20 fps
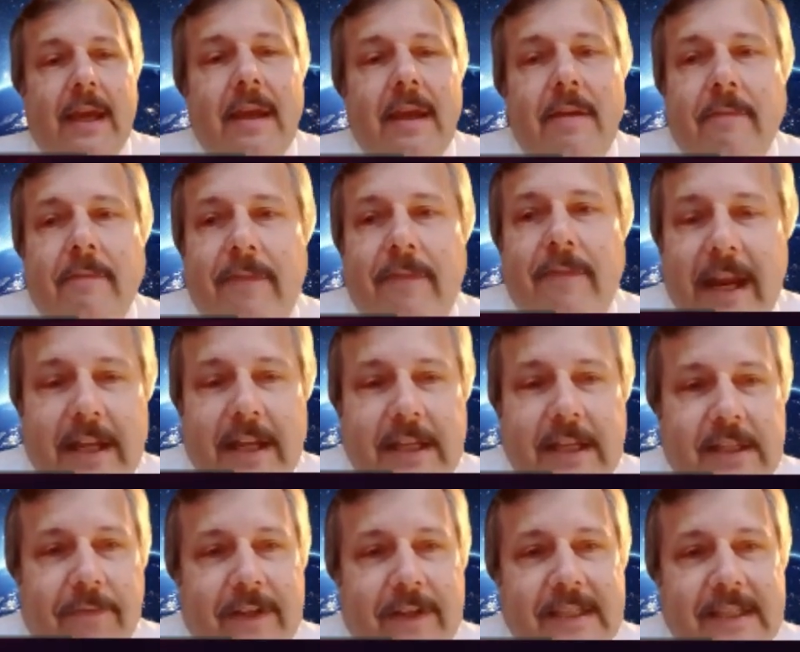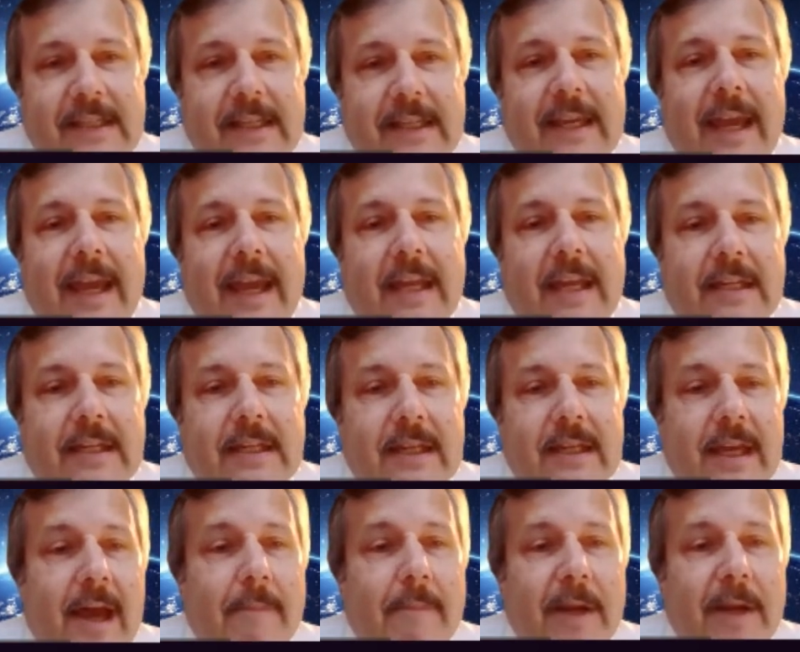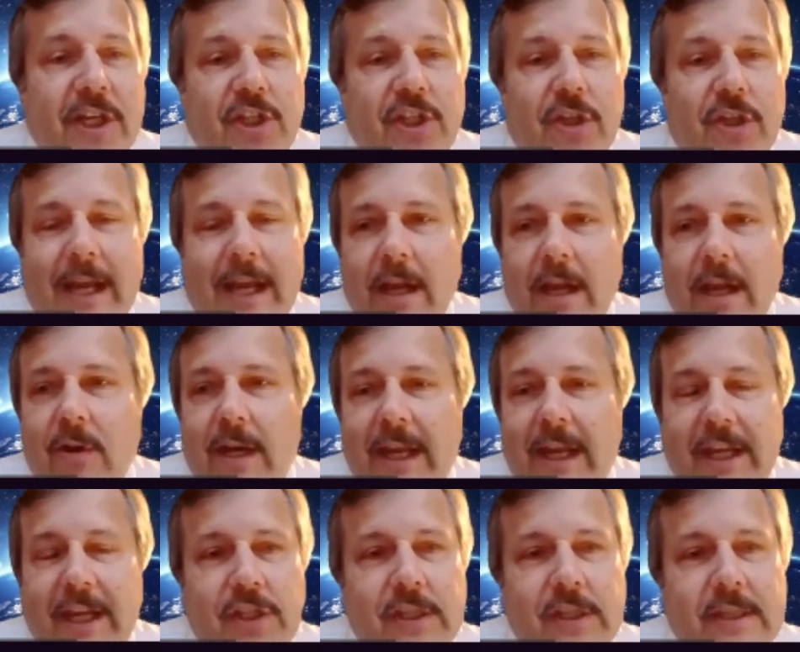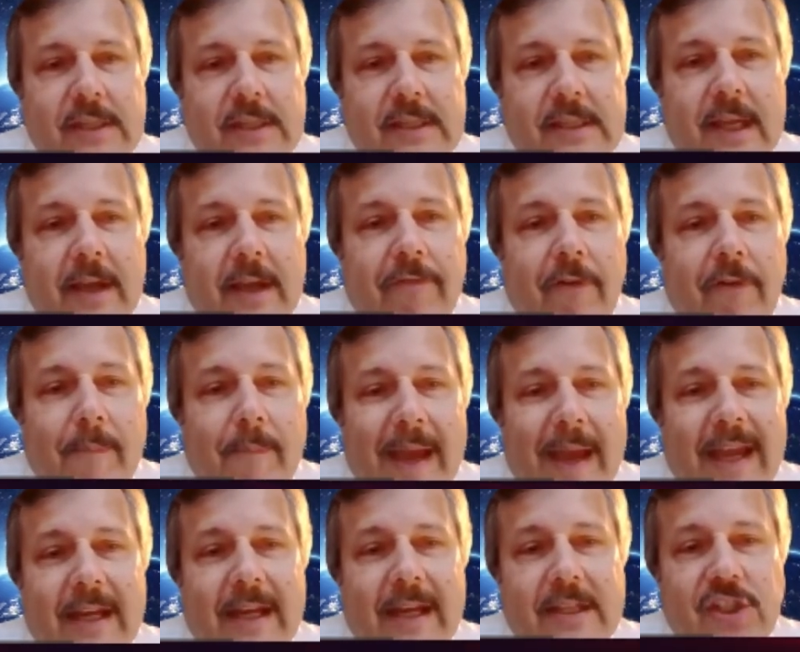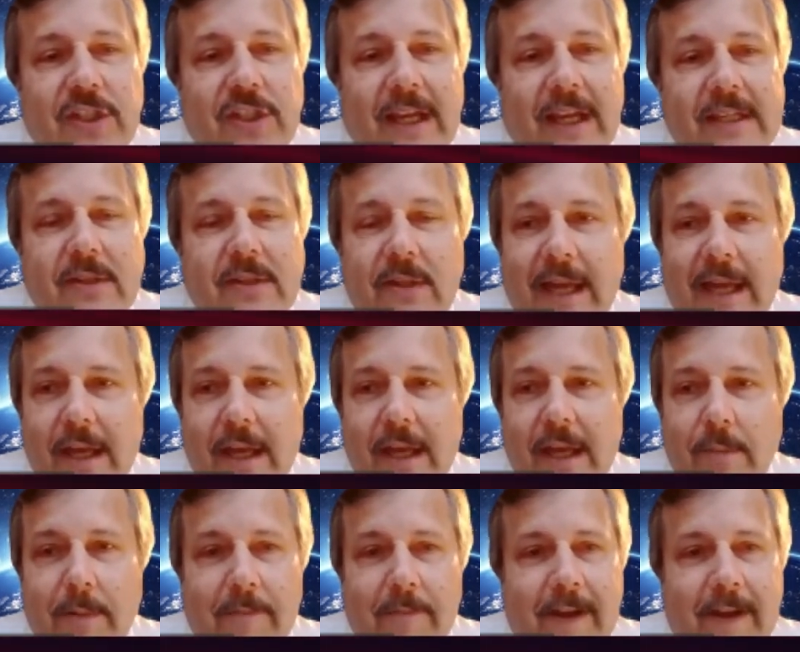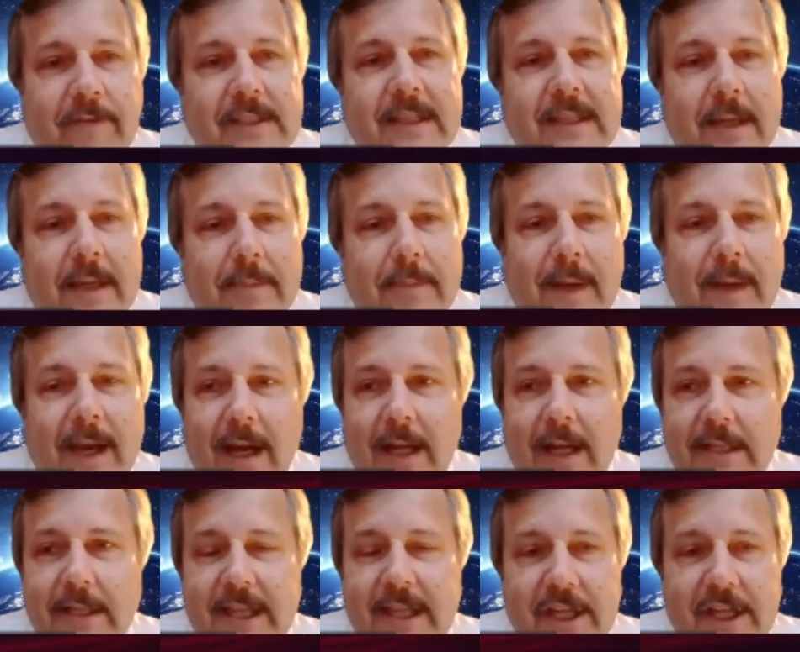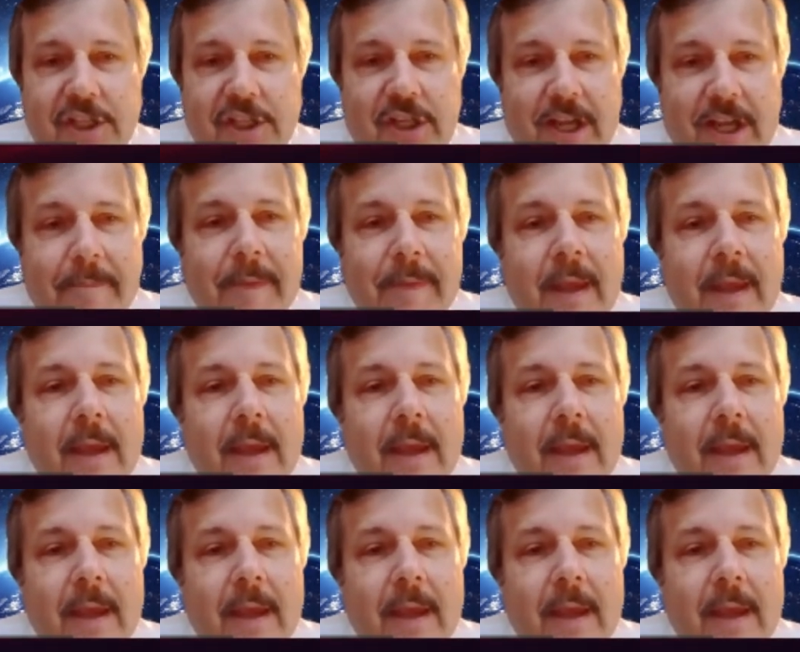very sophisticated ab initio calculations for manganese chains on niobium. That was done by Harald Jeschke.